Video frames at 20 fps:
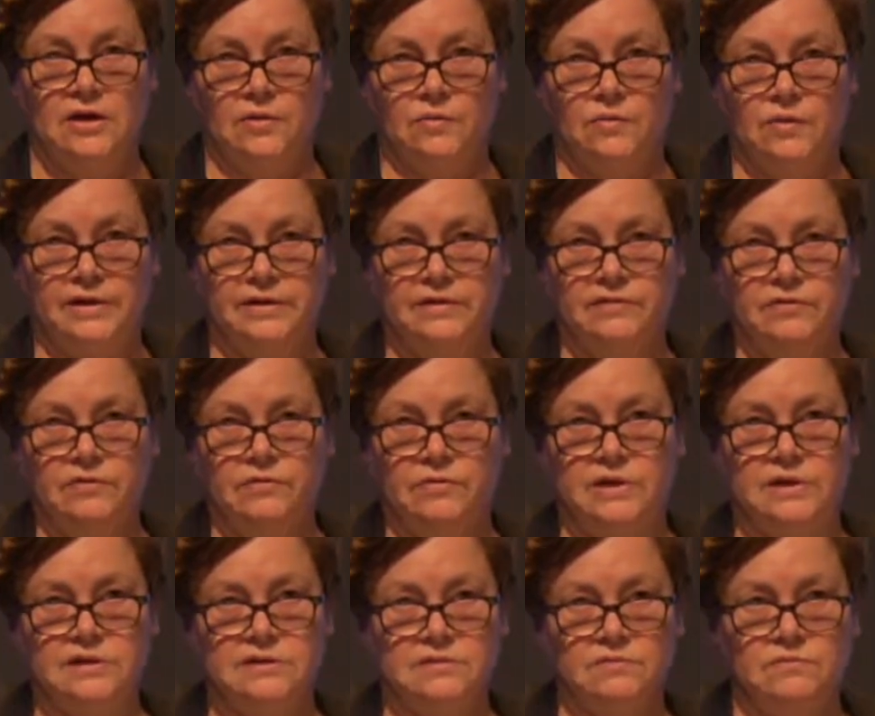one of the
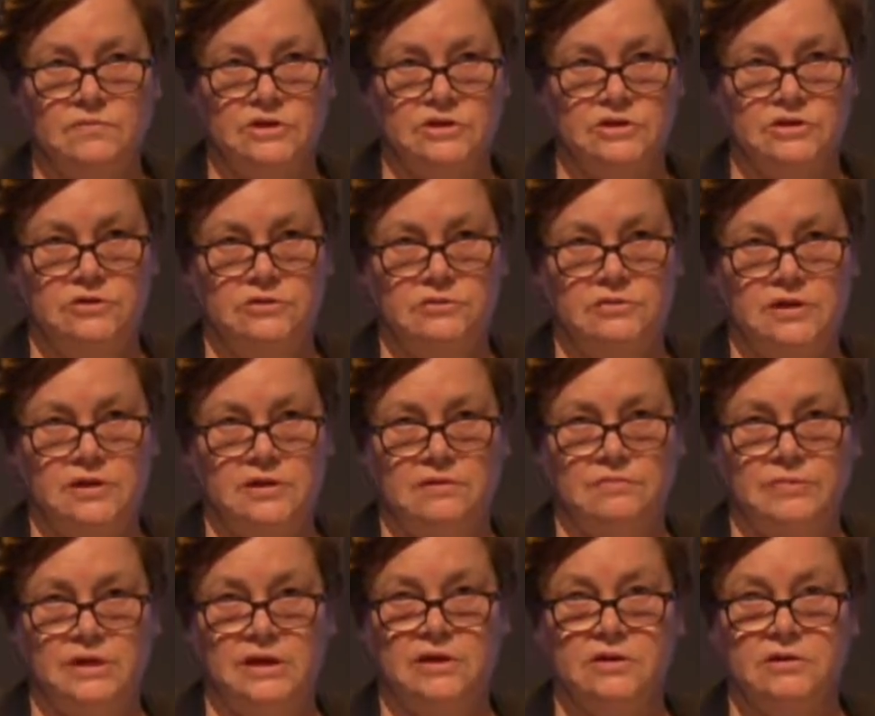ways in which you can
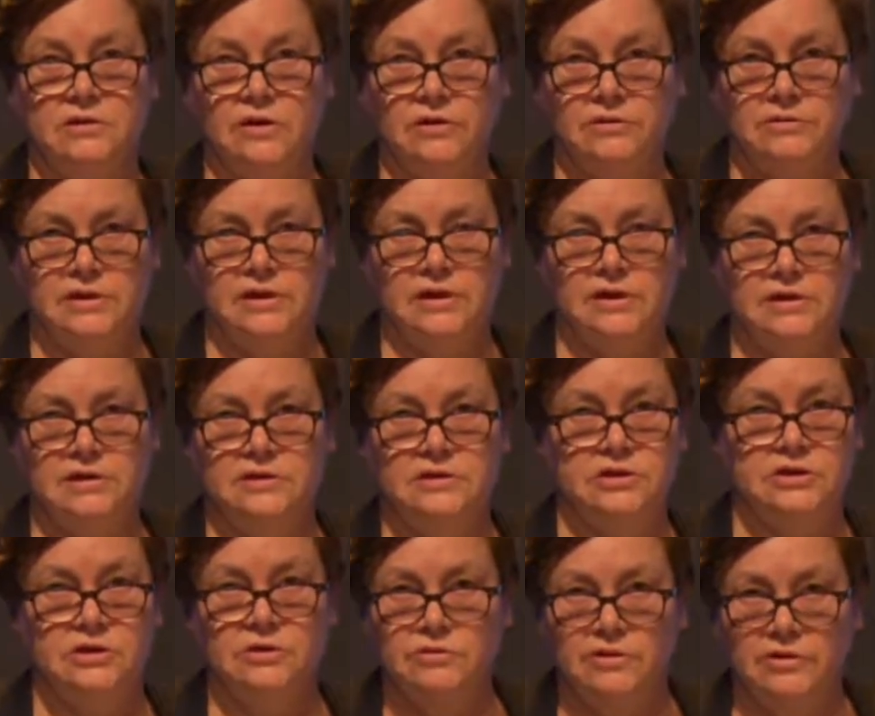be located,
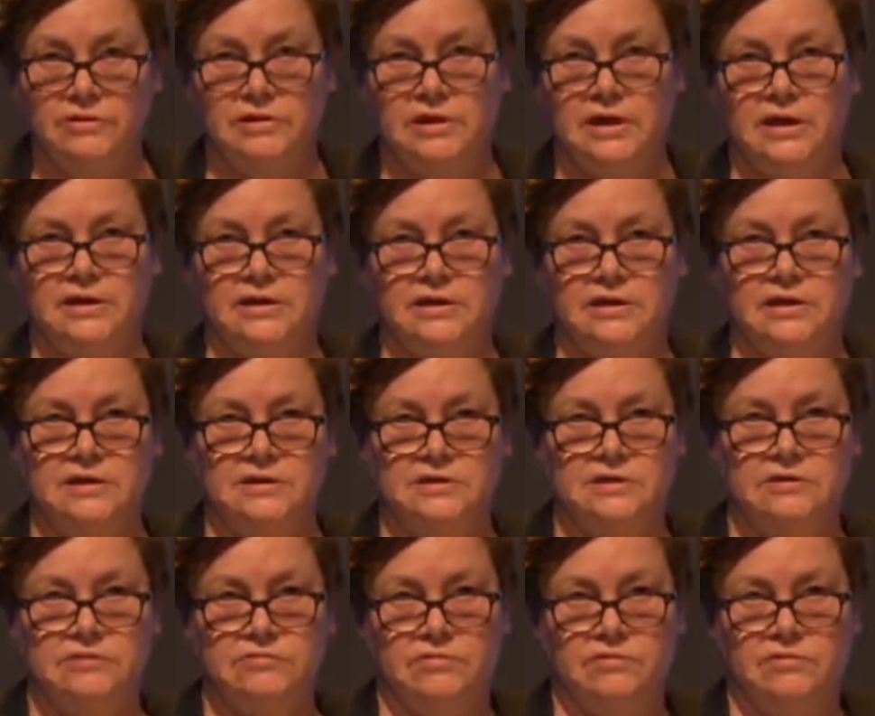geolocated, is
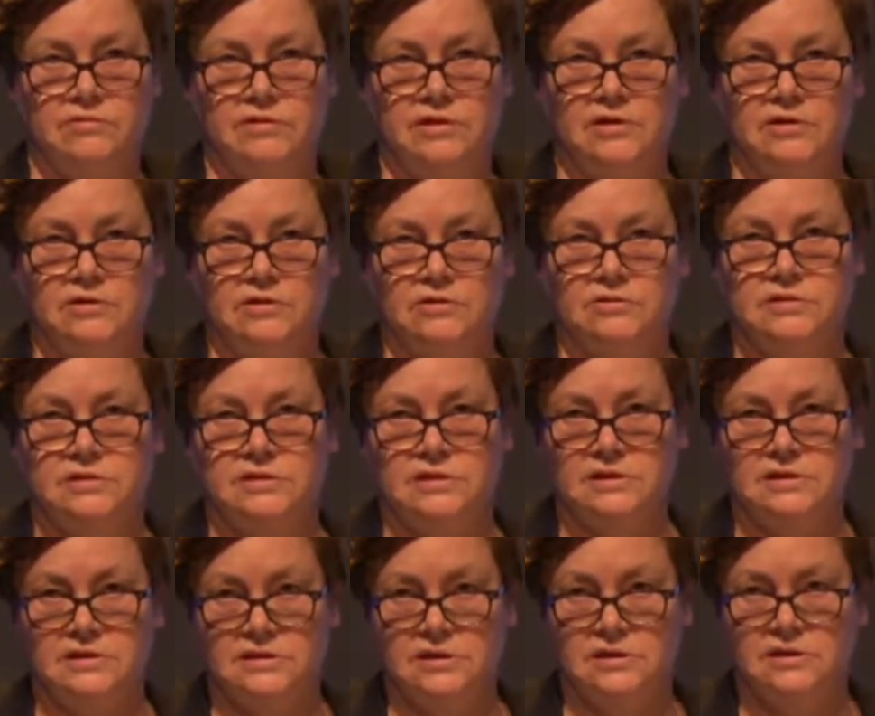through the
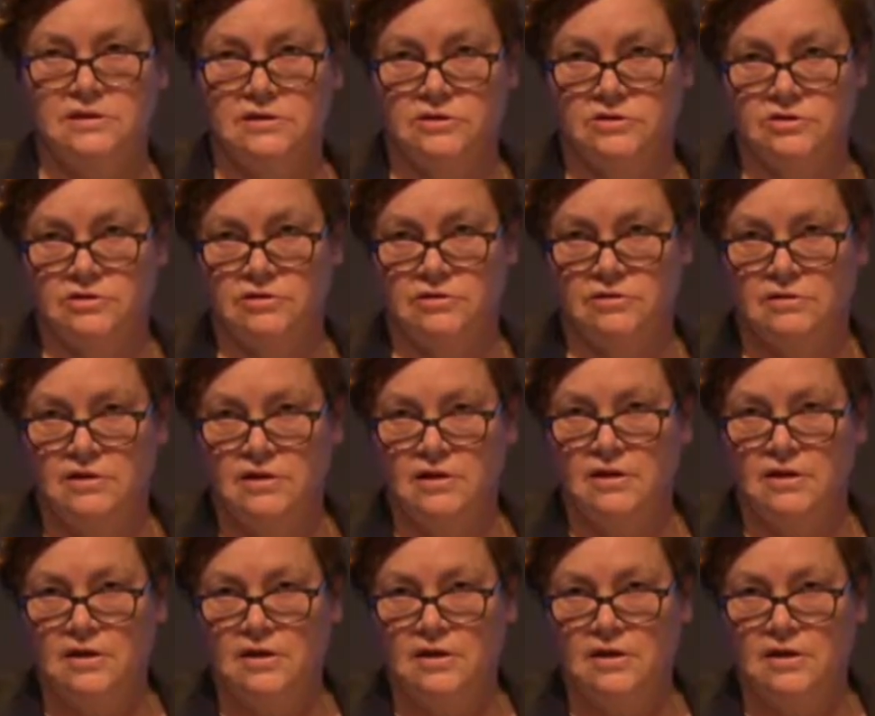acoustic signature